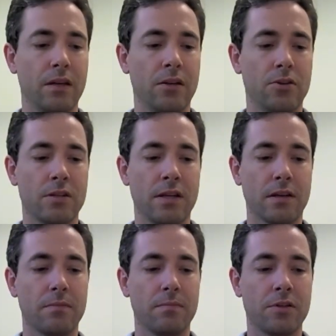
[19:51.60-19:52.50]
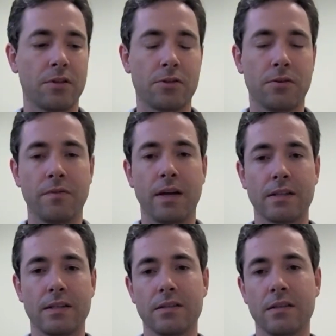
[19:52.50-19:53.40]
Just like certain
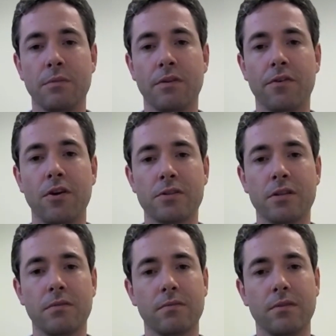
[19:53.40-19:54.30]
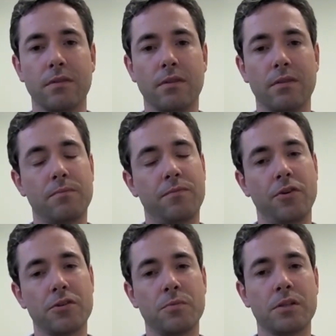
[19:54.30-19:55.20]
vaccines need to be frozen.
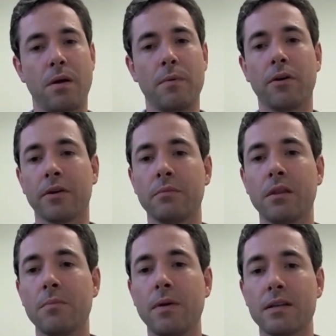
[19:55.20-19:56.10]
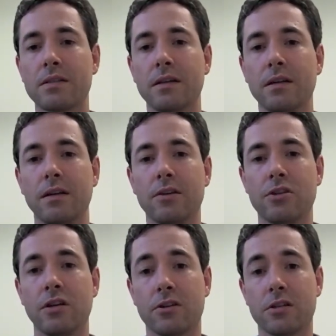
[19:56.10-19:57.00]
Frozen ones probably aren't going to be the best
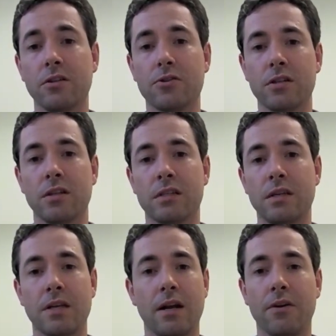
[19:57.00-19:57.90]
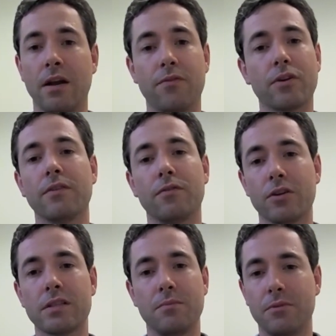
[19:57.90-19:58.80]
generic solution in sub-Saharan Africa, for
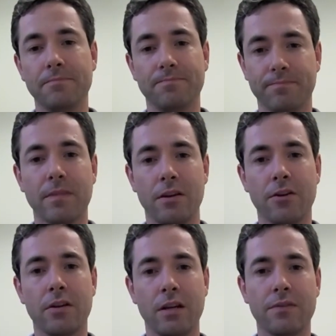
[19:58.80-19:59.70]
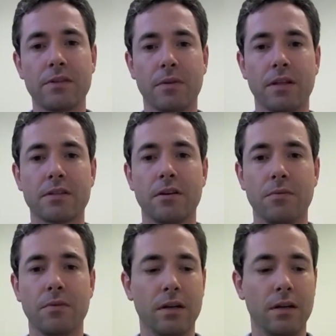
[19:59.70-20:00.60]
example. You need to have something
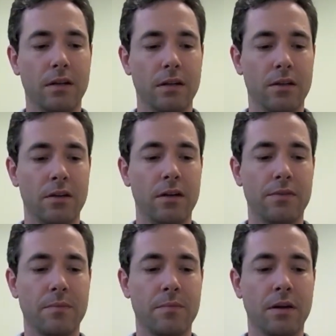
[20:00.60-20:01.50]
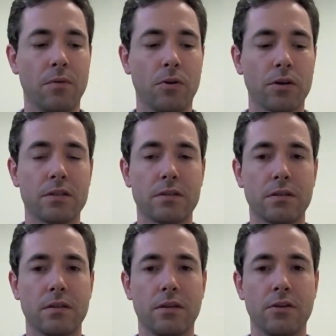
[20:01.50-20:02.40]
you need to have something that works
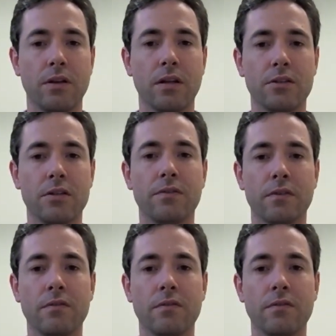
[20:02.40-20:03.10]
uniquely to different